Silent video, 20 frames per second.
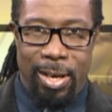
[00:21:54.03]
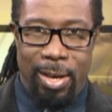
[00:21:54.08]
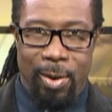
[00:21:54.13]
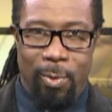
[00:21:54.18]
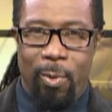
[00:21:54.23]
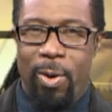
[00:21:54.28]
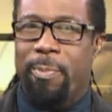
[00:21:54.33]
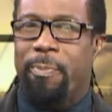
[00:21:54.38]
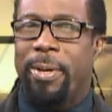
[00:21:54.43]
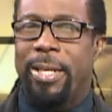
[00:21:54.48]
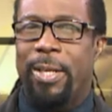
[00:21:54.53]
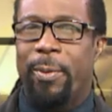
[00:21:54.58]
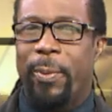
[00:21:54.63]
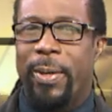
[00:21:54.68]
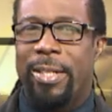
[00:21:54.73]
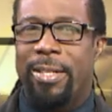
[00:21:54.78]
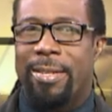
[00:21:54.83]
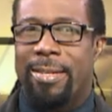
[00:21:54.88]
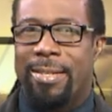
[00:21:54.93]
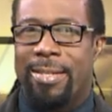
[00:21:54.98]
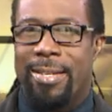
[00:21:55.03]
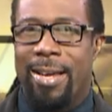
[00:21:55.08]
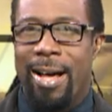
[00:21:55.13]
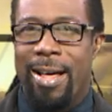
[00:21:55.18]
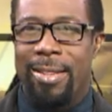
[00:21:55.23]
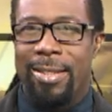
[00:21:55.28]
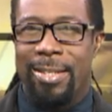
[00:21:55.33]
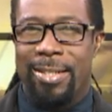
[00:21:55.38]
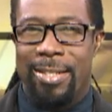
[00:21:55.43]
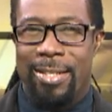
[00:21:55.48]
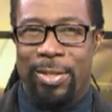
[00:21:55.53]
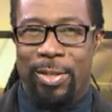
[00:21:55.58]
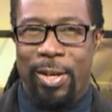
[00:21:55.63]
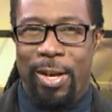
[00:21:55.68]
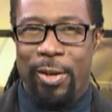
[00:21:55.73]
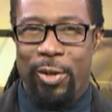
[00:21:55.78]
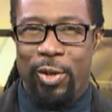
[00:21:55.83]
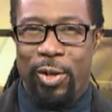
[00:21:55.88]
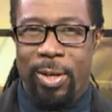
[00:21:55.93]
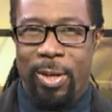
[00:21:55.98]
What better way to start the
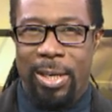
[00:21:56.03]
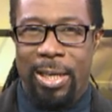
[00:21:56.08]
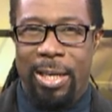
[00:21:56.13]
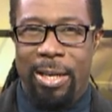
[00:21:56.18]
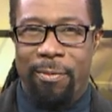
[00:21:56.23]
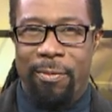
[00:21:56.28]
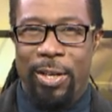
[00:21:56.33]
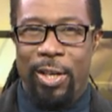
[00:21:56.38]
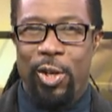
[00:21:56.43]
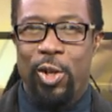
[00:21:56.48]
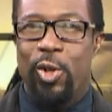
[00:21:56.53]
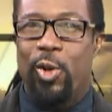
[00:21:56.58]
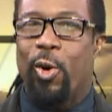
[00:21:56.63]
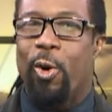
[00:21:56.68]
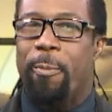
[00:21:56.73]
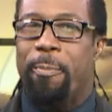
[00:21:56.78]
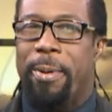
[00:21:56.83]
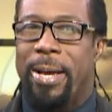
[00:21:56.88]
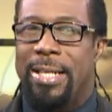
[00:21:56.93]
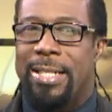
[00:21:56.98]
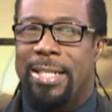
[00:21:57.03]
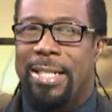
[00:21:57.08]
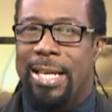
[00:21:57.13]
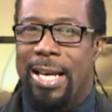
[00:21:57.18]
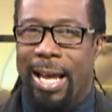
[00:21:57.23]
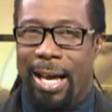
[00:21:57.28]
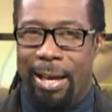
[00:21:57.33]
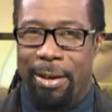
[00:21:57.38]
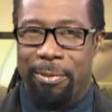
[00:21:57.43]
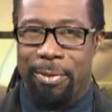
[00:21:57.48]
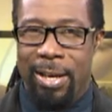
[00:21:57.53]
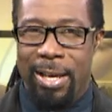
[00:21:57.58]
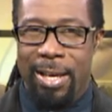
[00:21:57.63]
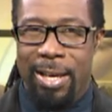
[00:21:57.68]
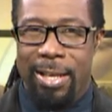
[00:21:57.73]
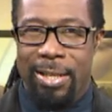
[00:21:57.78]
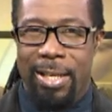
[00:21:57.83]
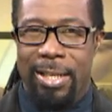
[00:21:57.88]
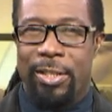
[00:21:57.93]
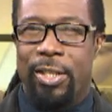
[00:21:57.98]
discussion on living your best life
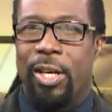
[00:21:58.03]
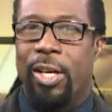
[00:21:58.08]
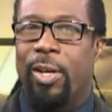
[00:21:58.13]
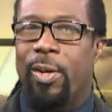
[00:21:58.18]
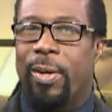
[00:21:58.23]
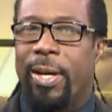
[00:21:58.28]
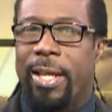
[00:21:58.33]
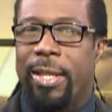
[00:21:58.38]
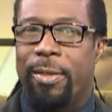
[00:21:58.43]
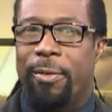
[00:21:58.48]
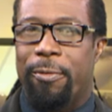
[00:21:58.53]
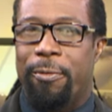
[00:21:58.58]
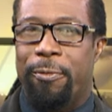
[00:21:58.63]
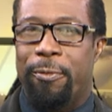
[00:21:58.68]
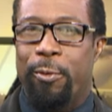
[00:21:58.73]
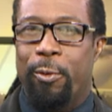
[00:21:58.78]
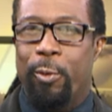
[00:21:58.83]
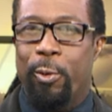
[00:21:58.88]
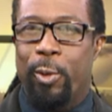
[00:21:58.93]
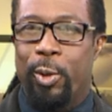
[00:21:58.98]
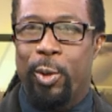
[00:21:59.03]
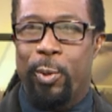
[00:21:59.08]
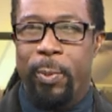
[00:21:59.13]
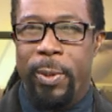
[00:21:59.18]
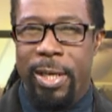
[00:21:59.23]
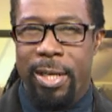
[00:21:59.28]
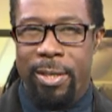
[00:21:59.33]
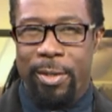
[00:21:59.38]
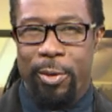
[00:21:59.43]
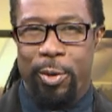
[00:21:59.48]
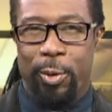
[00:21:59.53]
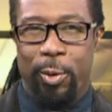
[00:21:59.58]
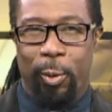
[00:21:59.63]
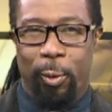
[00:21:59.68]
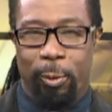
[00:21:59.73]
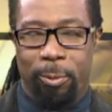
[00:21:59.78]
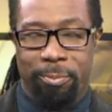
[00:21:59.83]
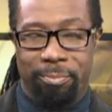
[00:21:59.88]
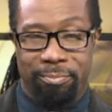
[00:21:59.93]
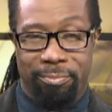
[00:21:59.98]
than to look at the foods we
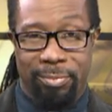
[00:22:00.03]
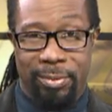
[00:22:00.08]
consume?